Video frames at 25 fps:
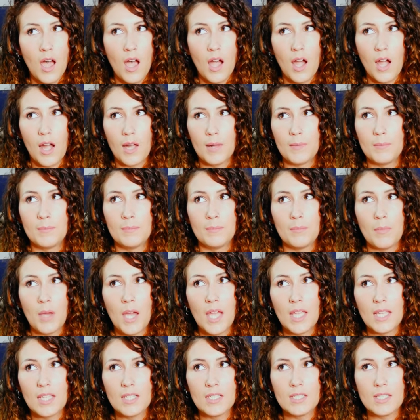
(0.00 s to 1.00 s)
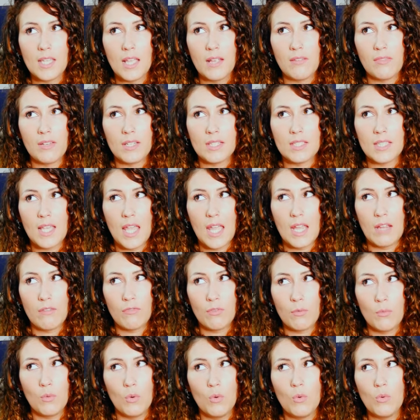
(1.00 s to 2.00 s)
But I can safely say
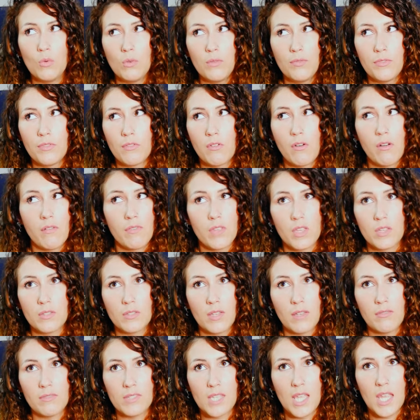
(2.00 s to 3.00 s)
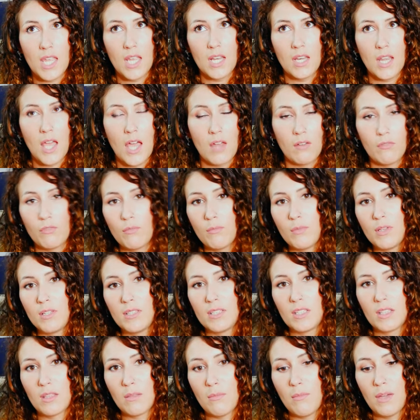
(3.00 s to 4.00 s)
from all of the reviews I've seen and from
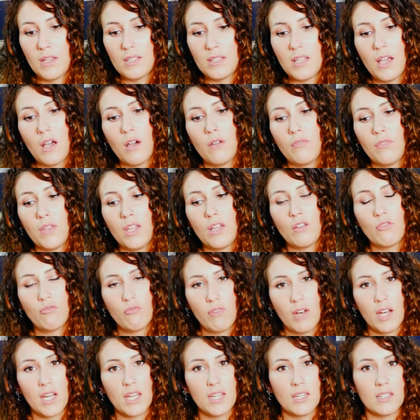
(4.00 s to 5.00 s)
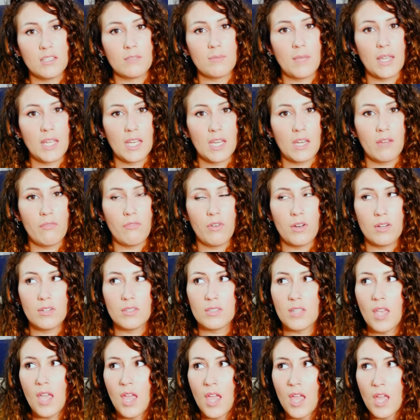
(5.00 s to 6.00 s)
using them myself, it really does make a
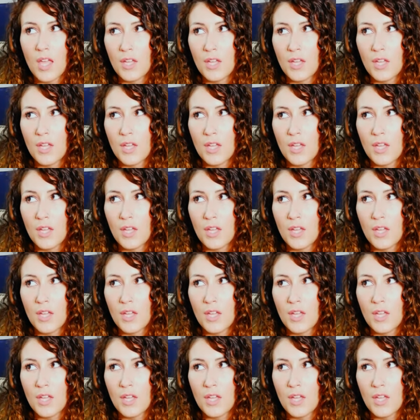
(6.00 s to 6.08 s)
difference,